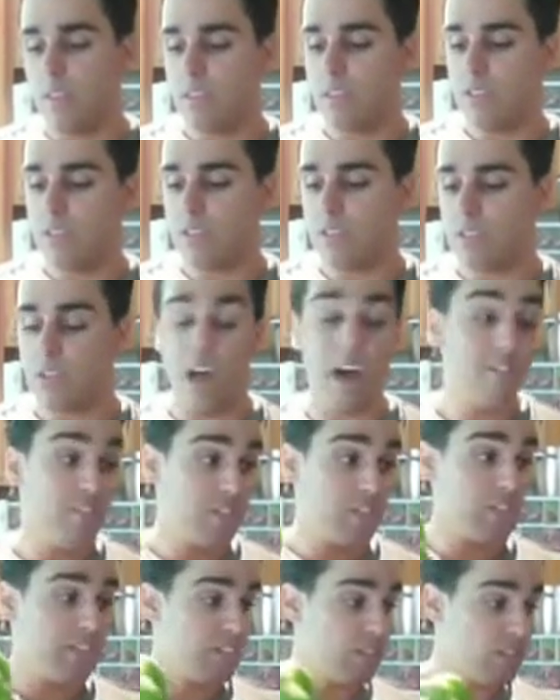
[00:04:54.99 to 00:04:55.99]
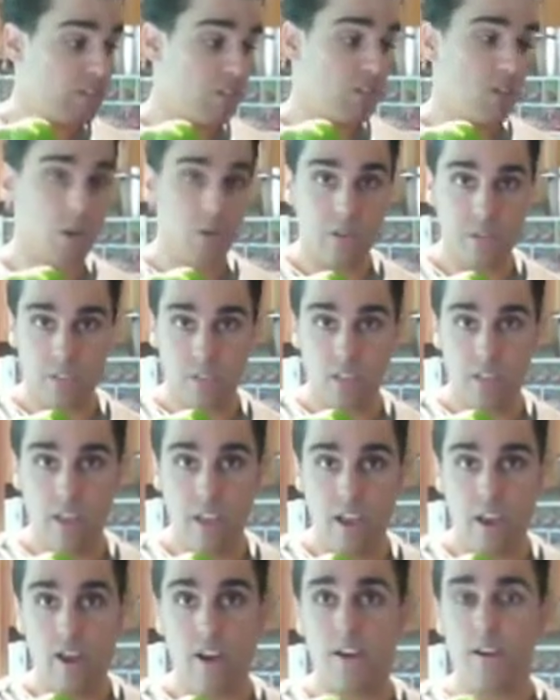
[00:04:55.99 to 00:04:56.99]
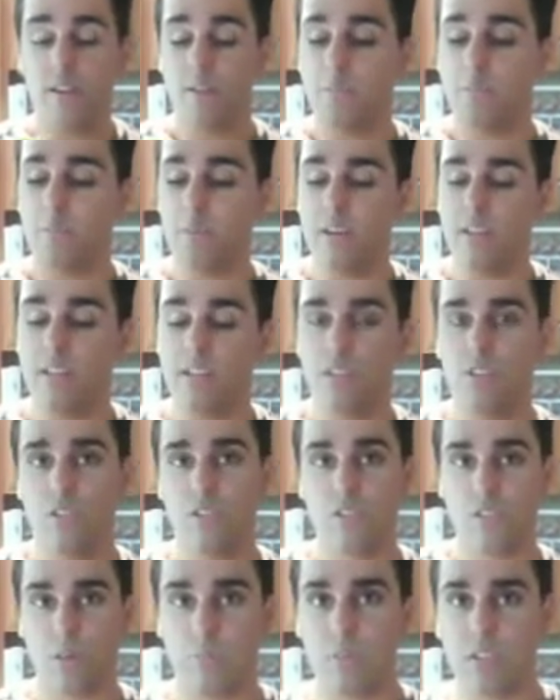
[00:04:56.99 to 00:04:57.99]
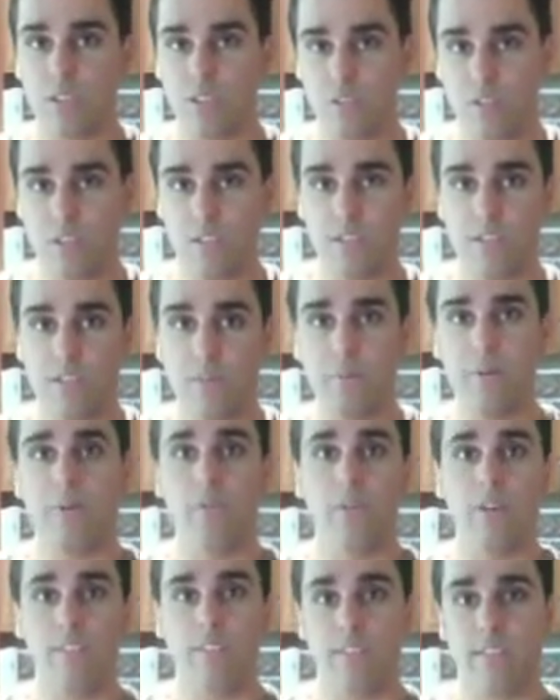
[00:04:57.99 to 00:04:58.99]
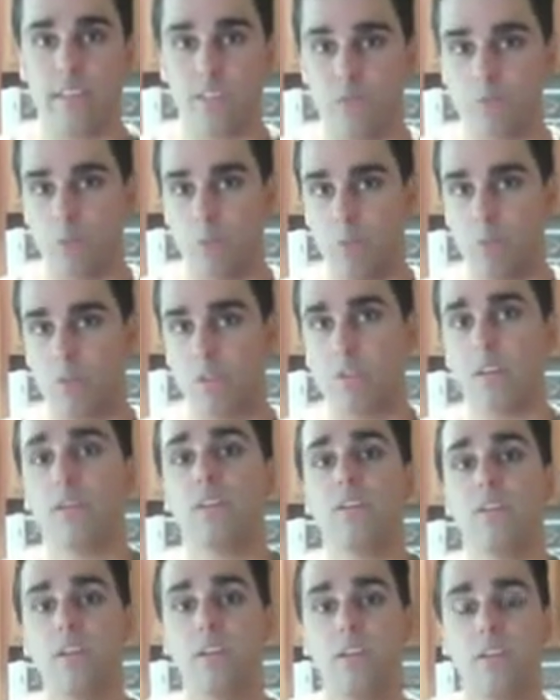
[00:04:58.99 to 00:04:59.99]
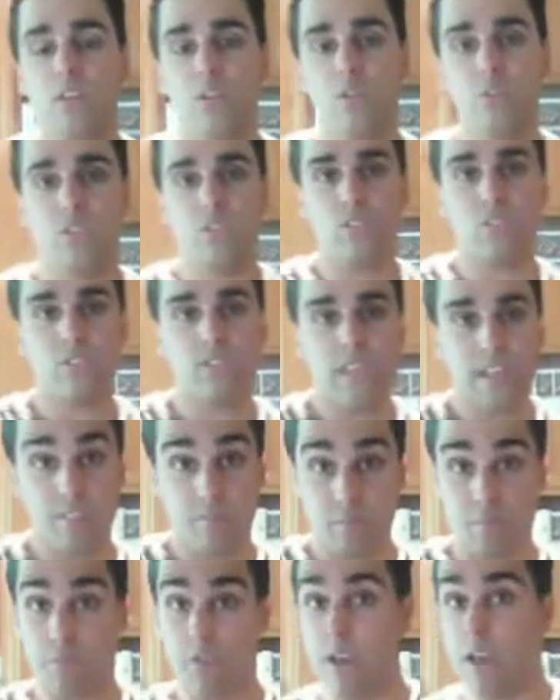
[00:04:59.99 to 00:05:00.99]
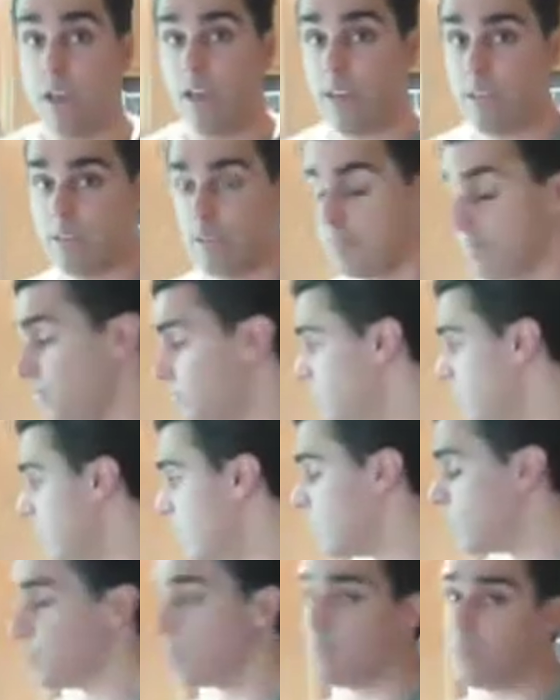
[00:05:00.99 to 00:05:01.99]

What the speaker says: this obviously doesn't go into there, but it's something you can dip it with, and that's what we're going to use instead of bread. Because